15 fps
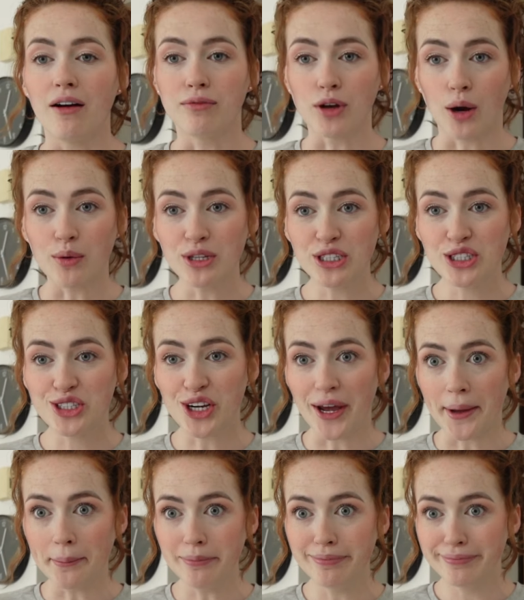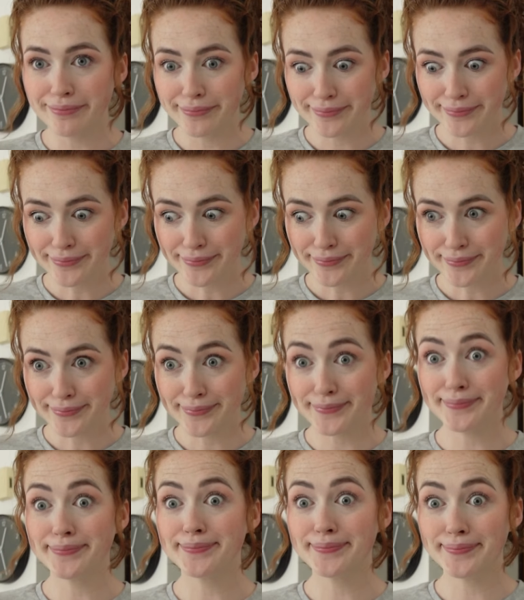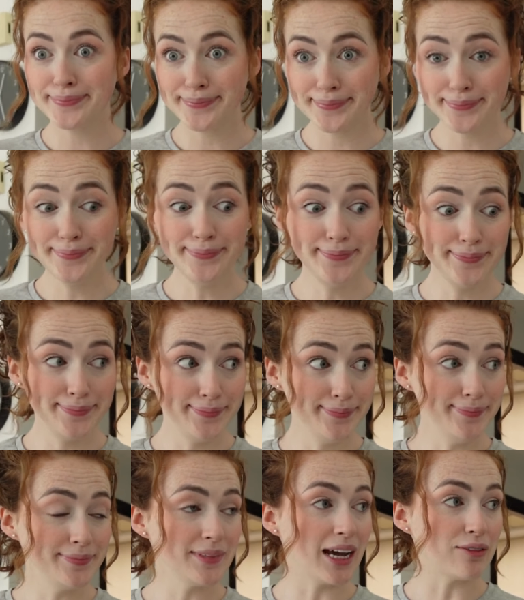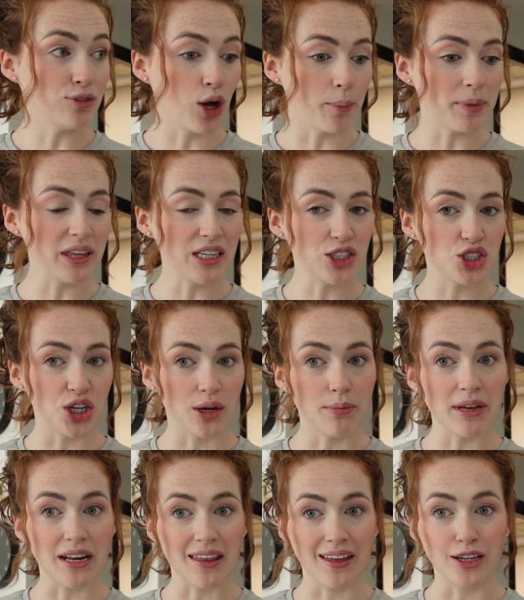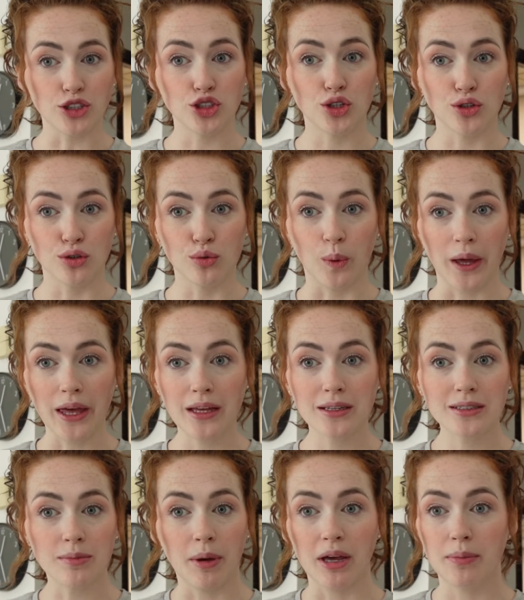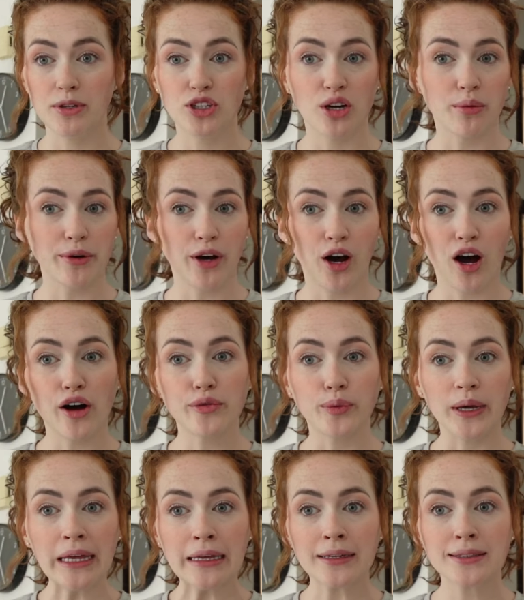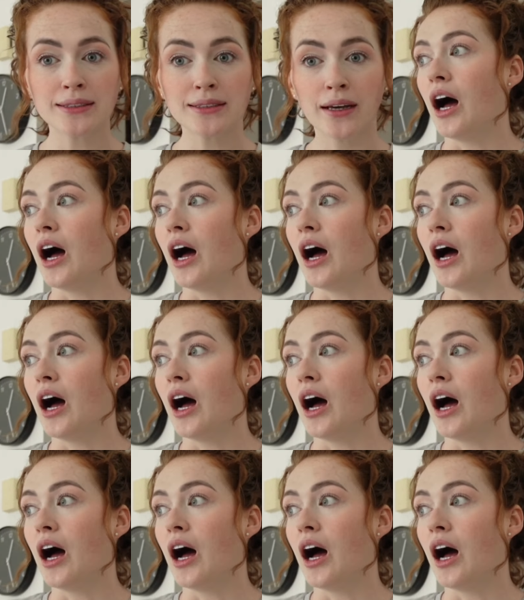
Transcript: I'm going to the gym mm, I've not been in the gym in I think two weeks, maybe two and a half weeks.